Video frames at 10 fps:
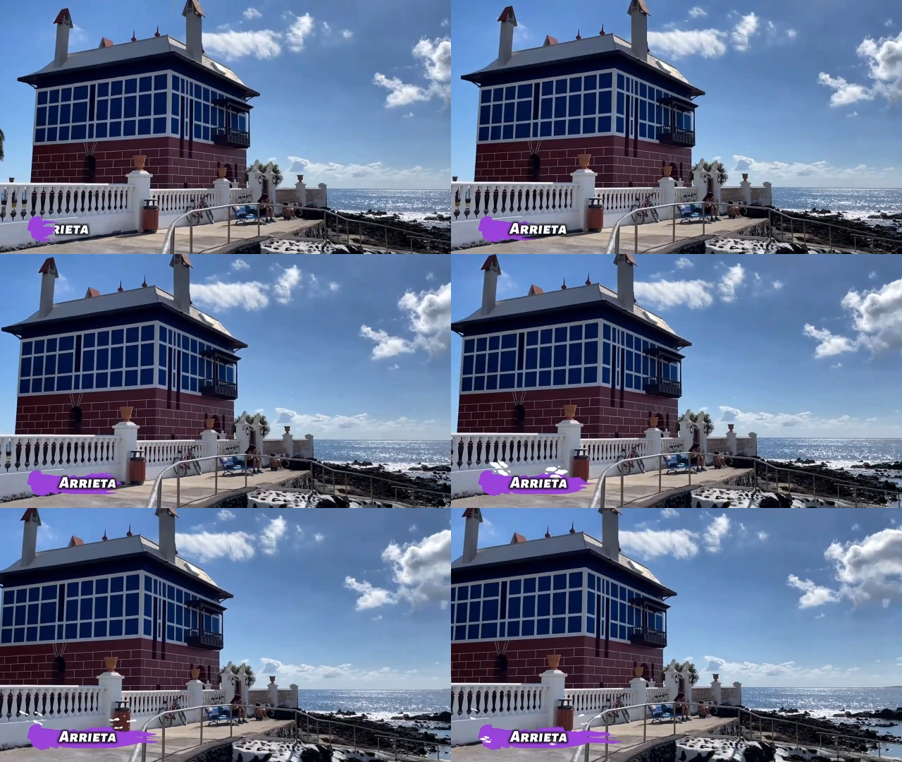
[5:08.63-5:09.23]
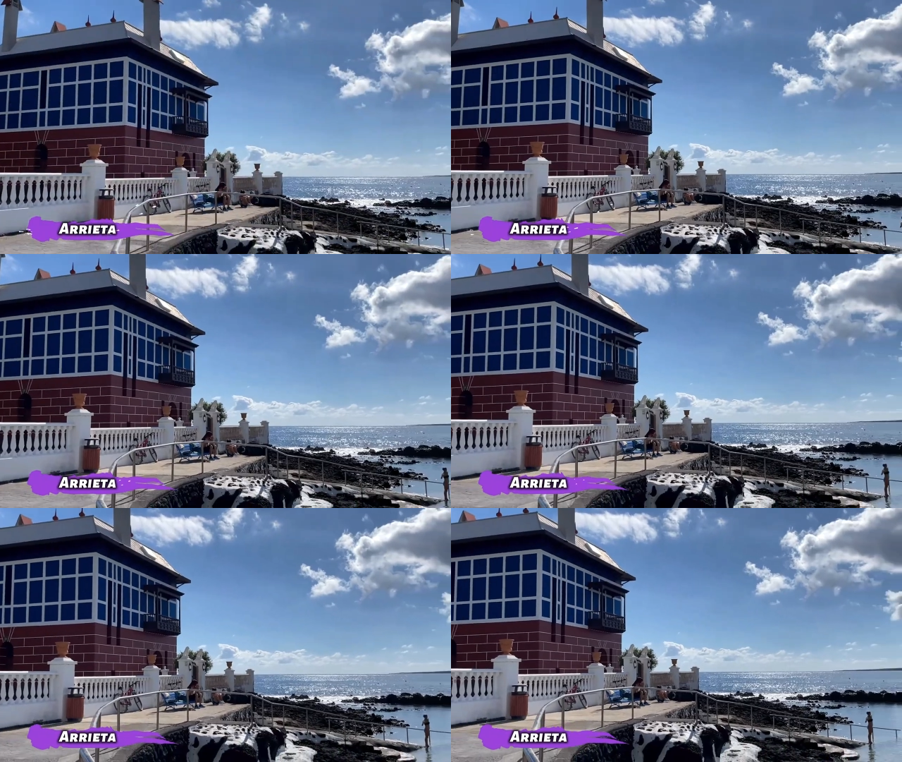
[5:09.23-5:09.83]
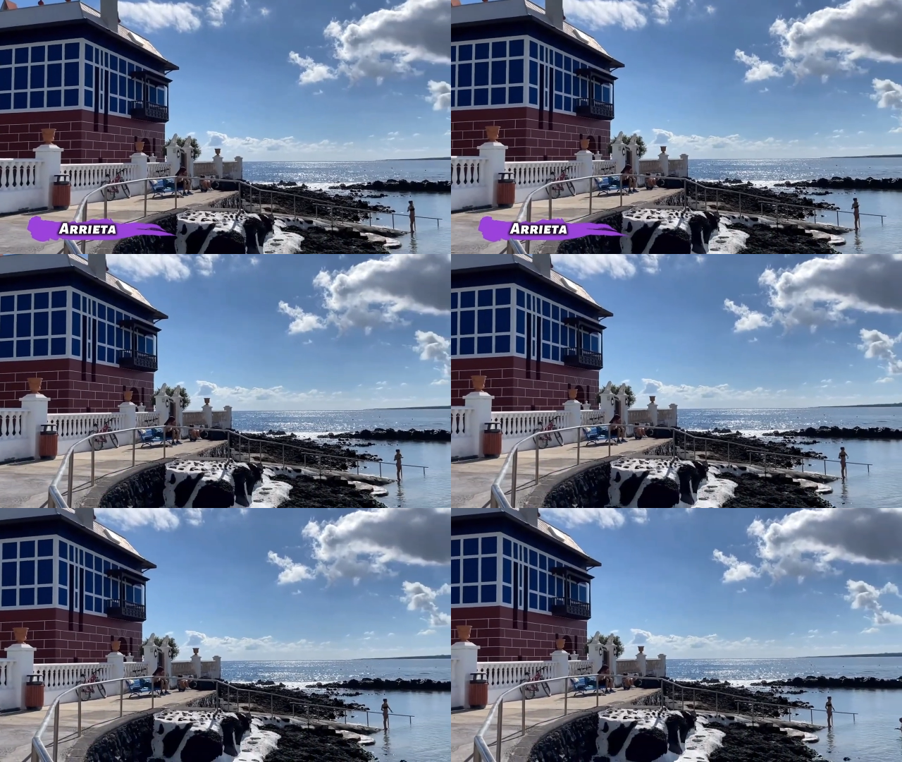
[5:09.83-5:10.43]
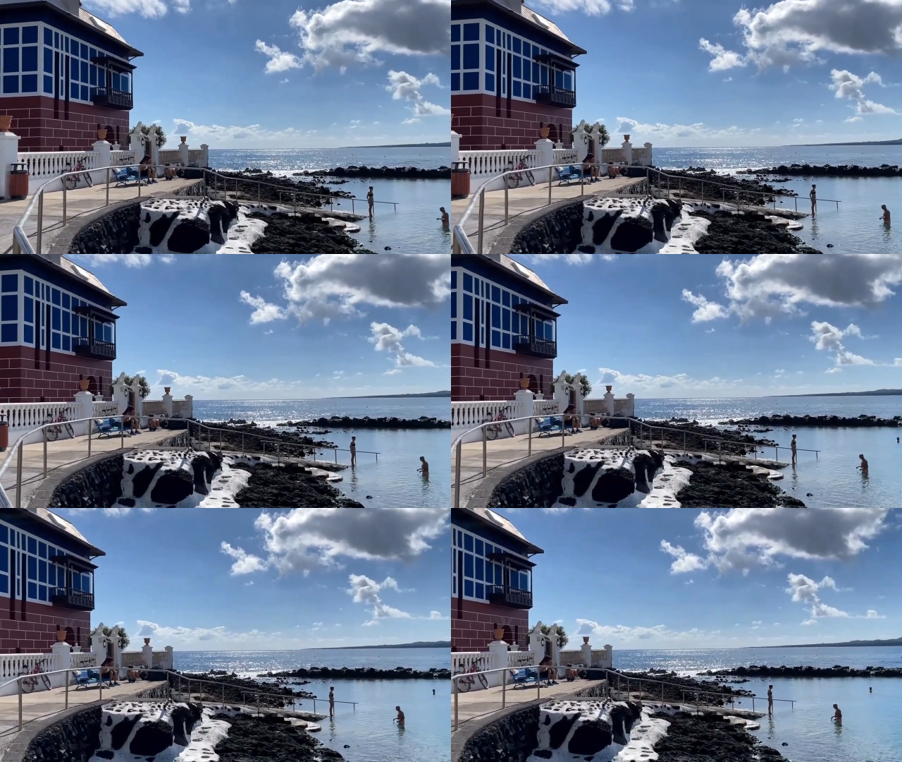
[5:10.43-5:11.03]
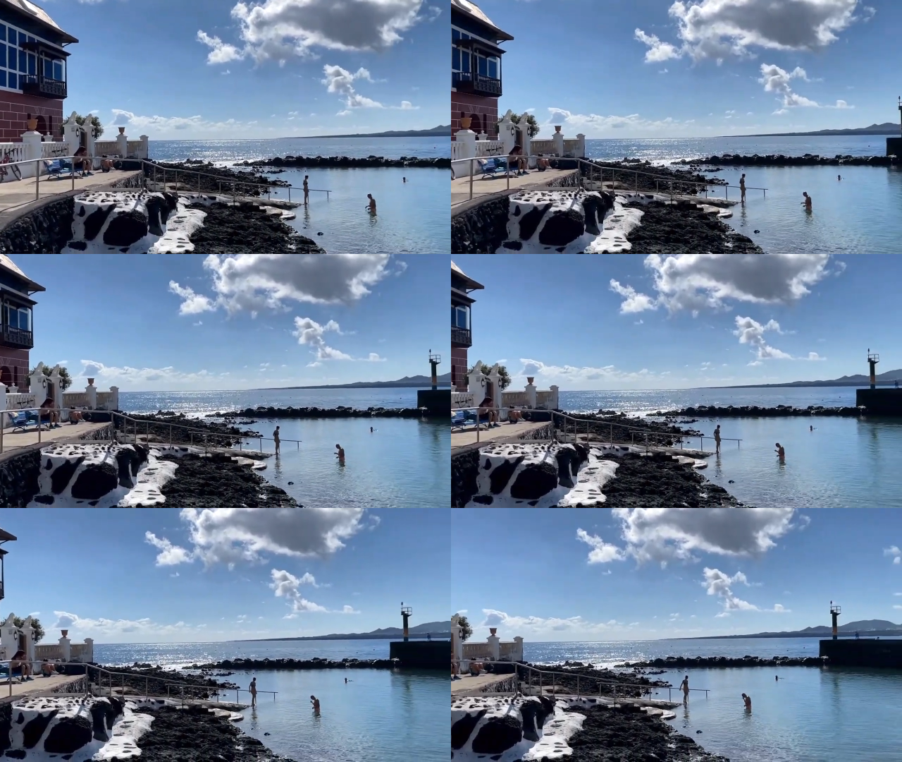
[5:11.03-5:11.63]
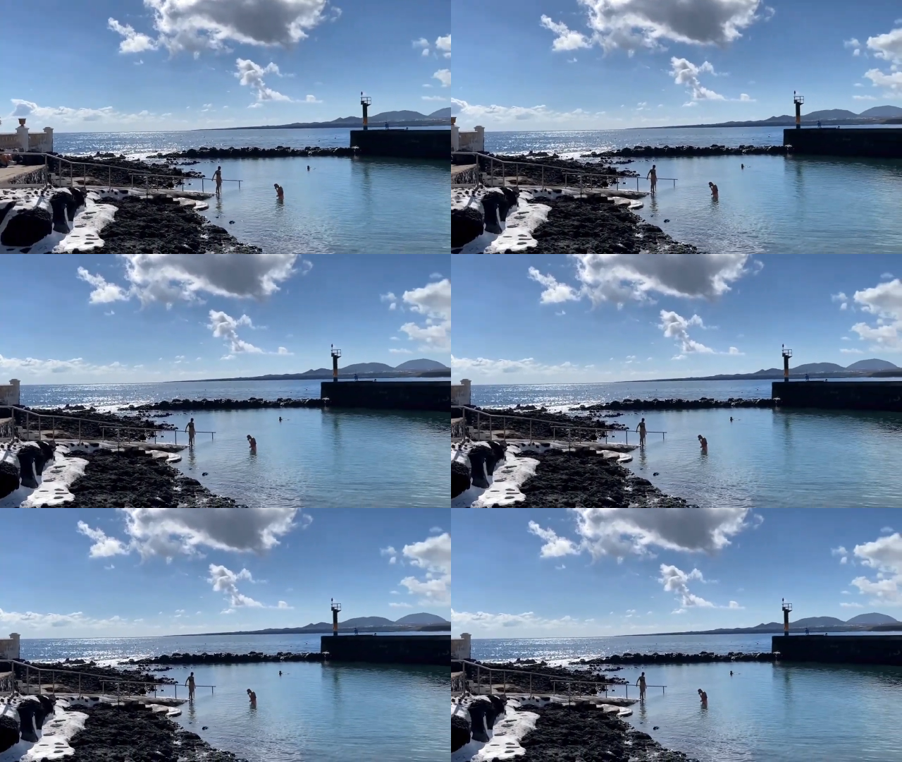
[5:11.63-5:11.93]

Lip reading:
[unreadable: no face in view]